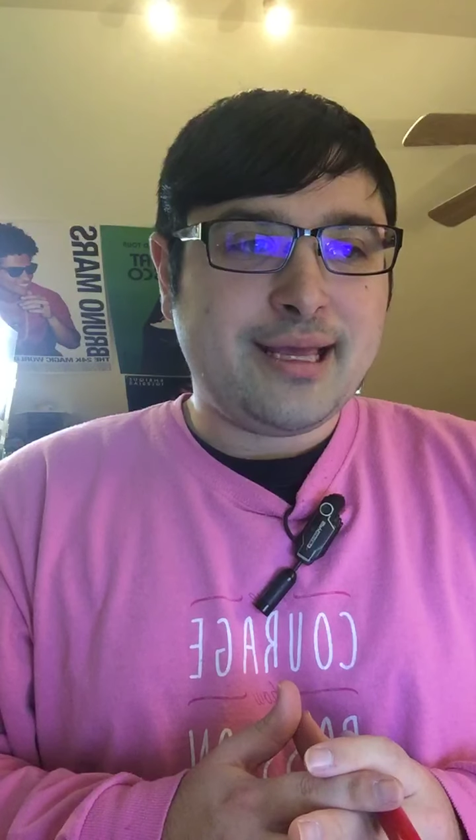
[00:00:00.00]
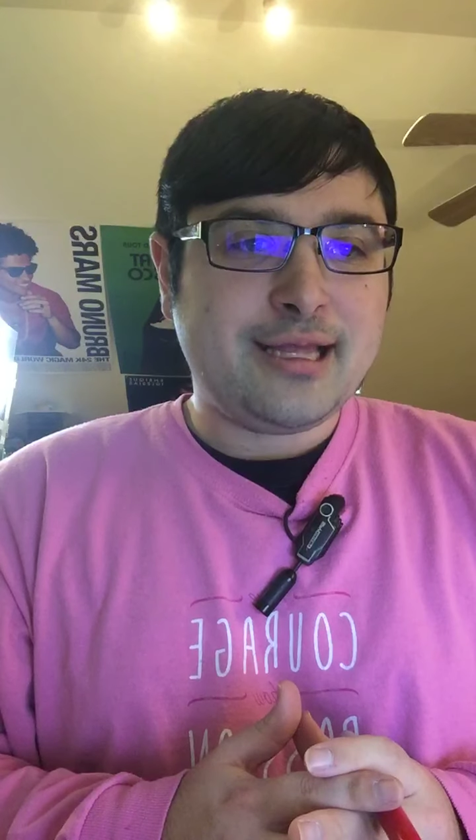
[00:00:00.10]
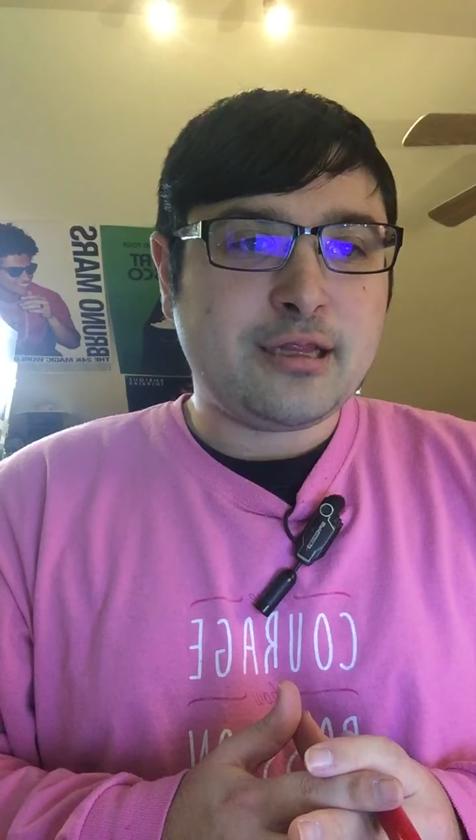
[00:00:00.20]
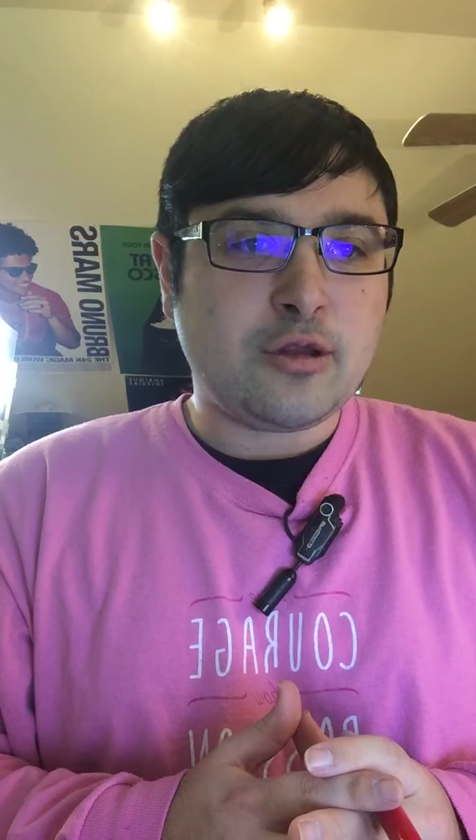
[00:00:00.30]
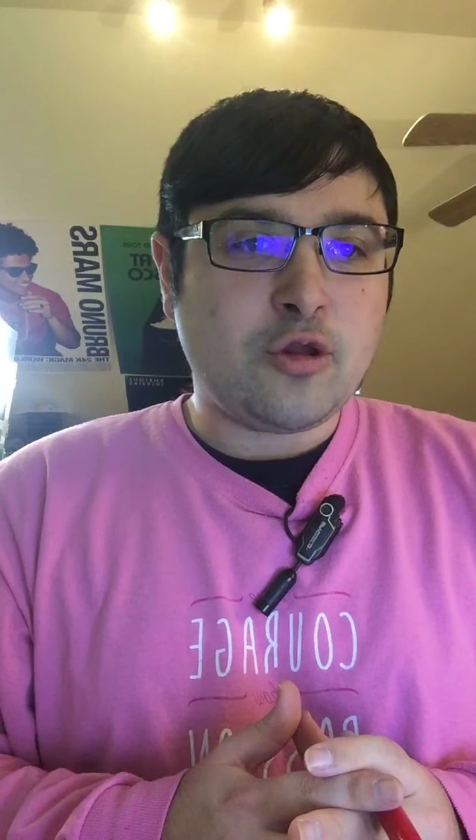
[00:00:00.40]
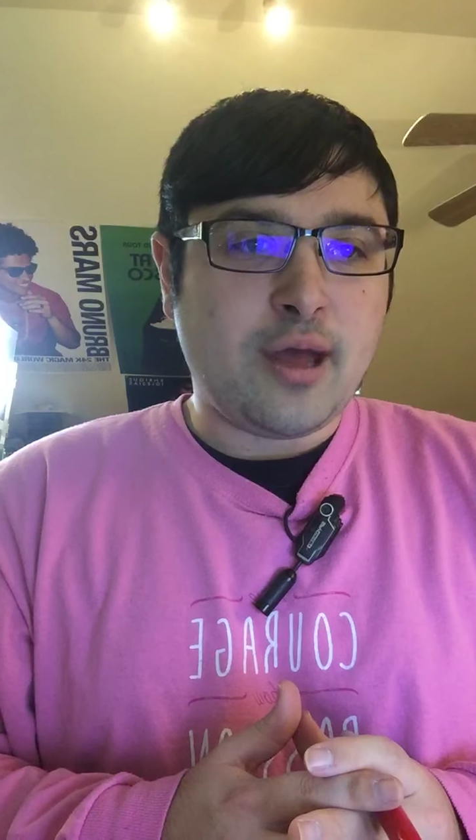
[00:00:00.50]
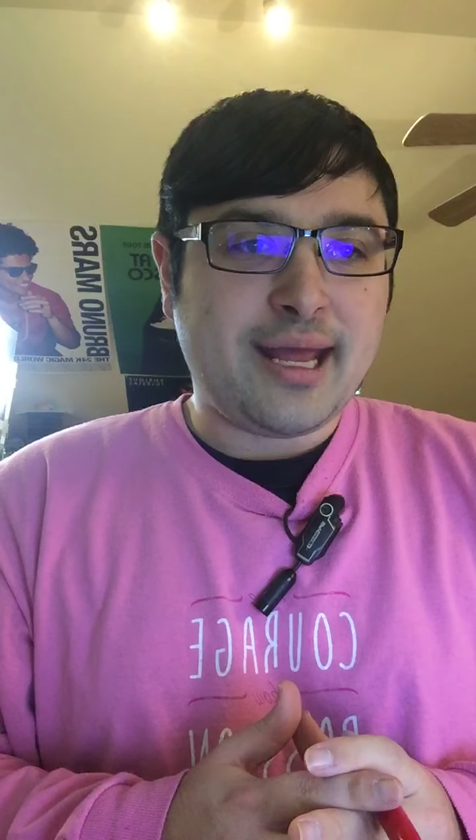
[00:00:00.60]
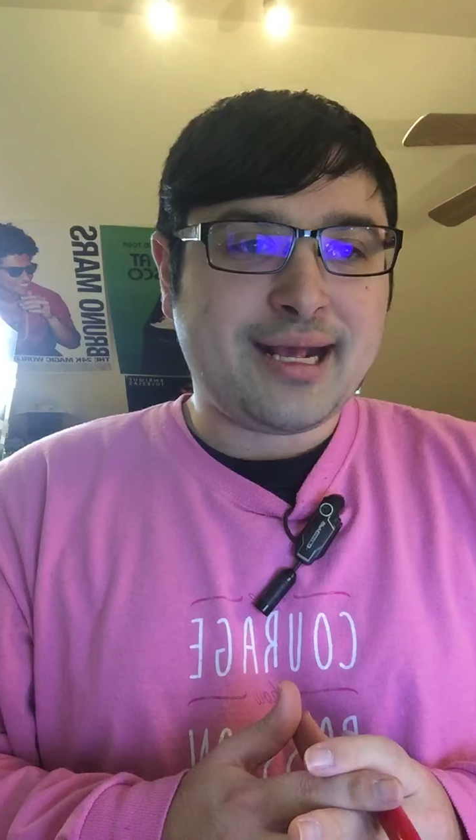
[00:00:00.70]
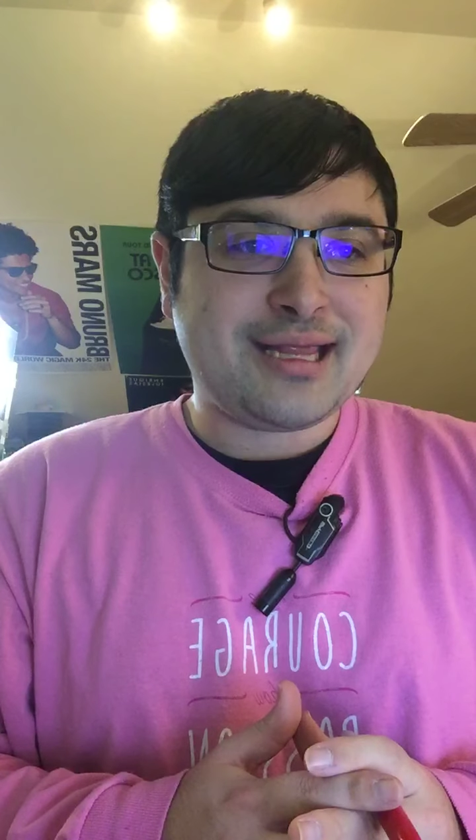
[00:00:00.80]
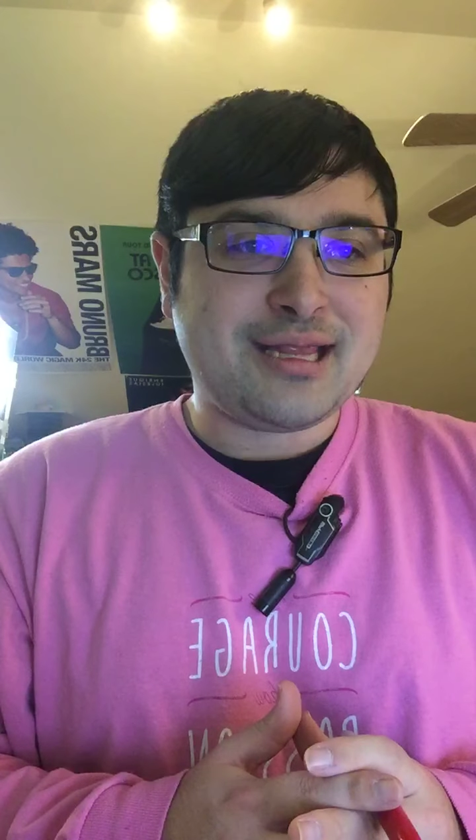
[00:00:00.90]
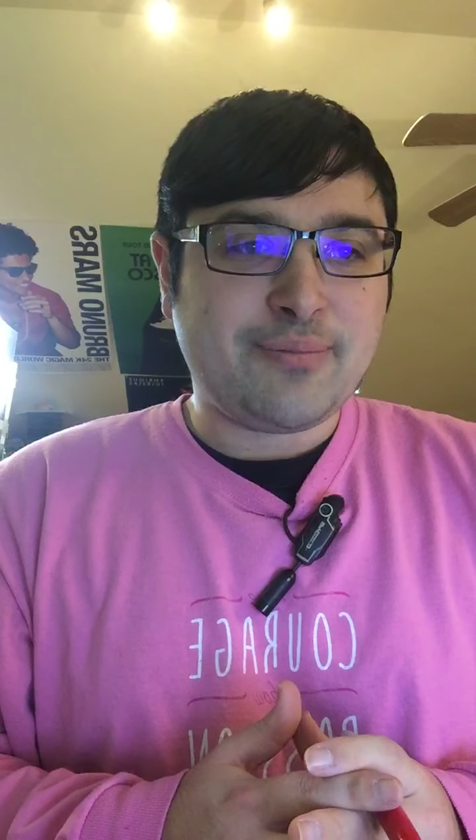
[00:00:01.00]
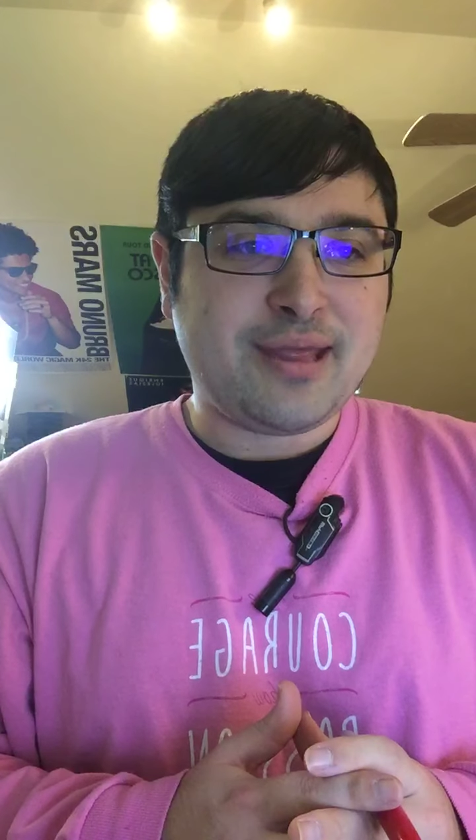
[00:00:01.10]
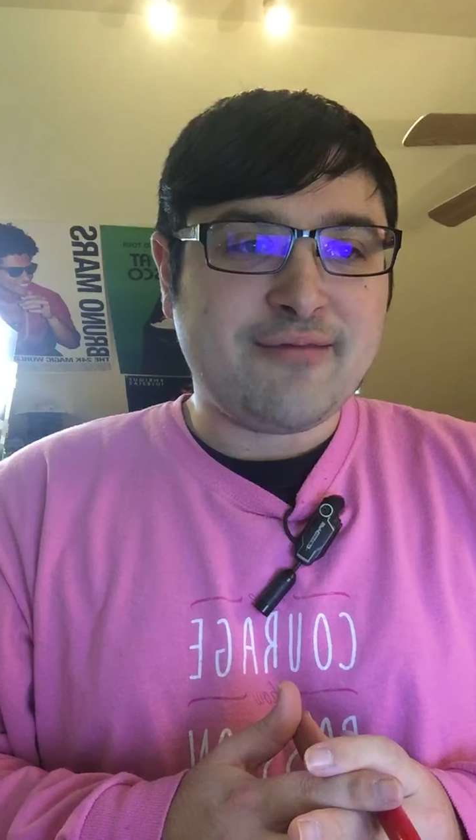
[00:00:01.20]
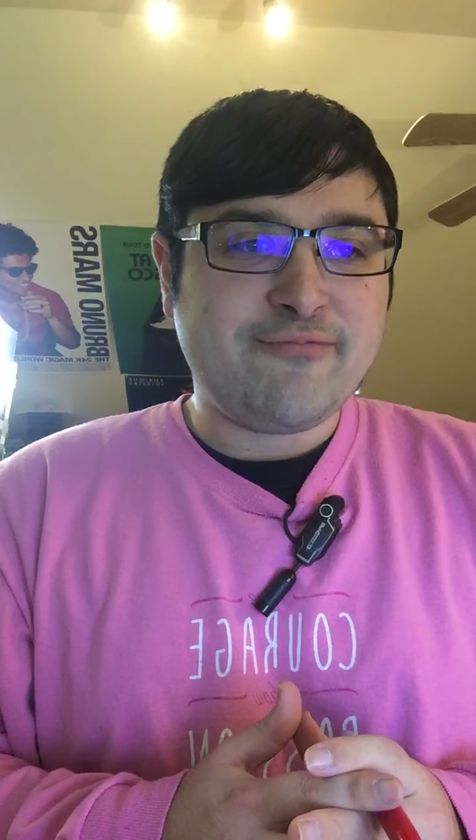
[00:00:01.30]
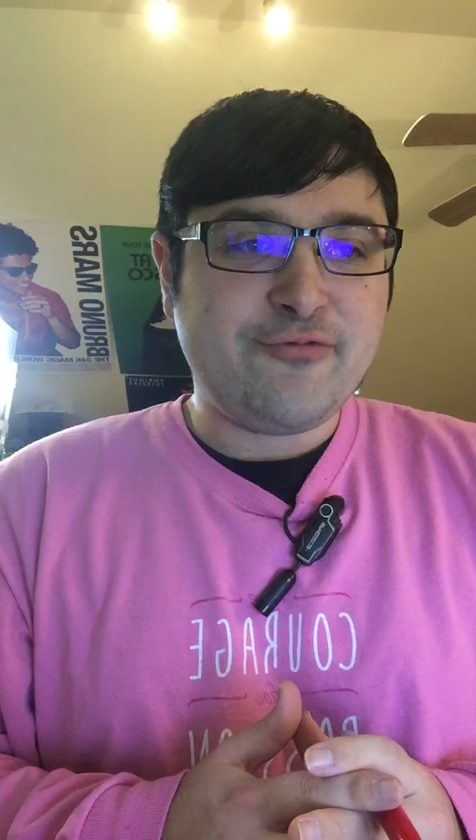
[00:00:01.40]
is not accepting